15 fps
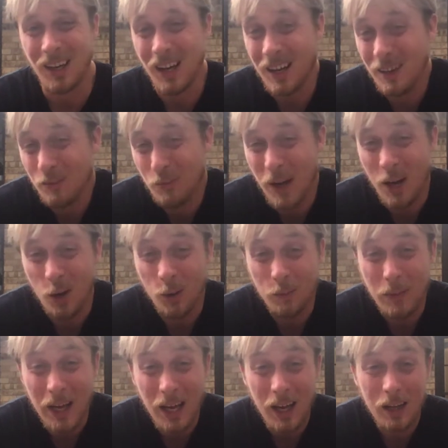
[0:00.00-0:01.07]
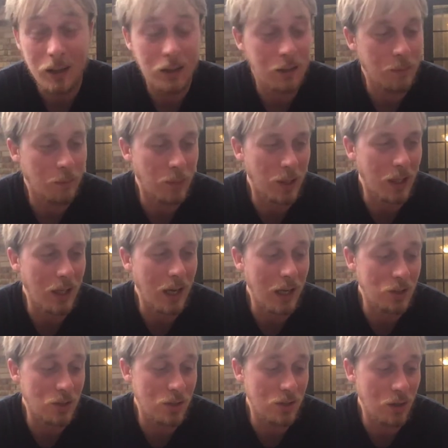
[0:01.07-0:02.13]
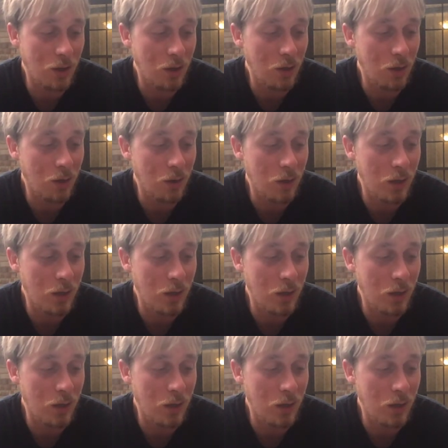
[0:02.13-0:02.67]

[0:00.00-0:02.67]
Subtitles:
of my own bad, but I just know